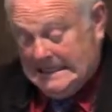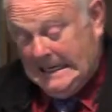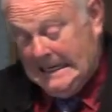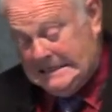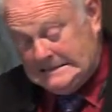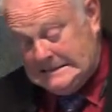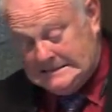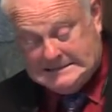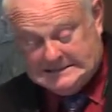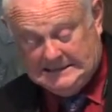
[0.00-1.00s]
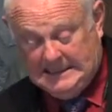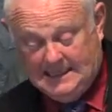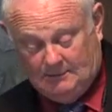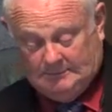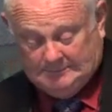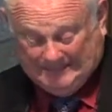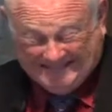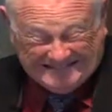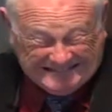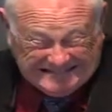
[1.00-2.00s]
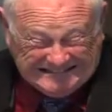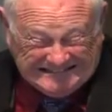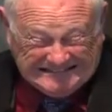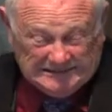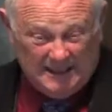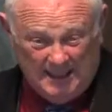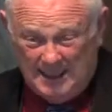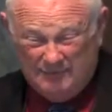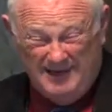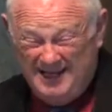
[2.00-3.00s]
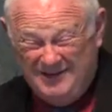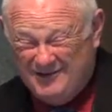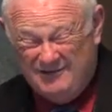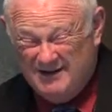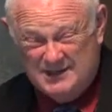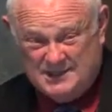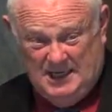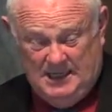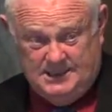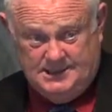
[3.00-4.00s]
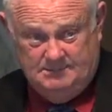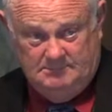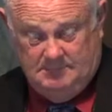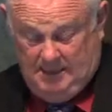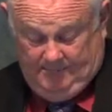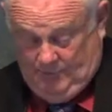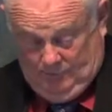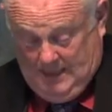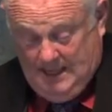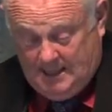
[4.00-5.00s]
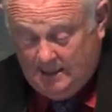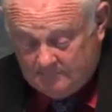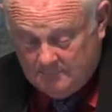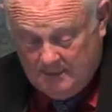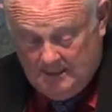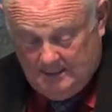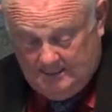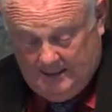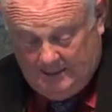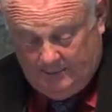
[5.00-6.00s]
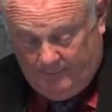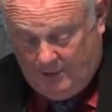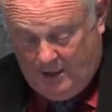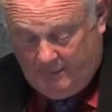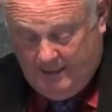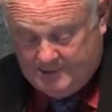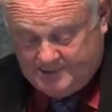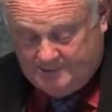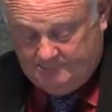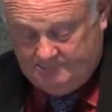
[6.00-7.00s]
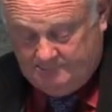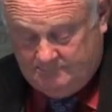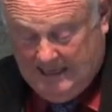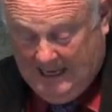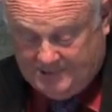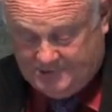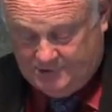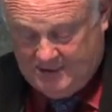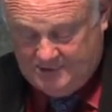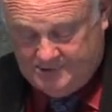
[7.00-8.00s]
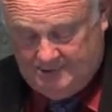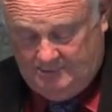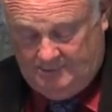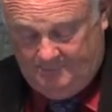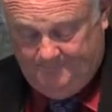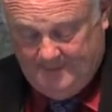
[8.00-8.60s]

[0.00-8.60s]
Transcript: Hey, as long as it's legal, not a lot really you can criticize. Now, if you don't like it, then go to Congress and ask to change the law.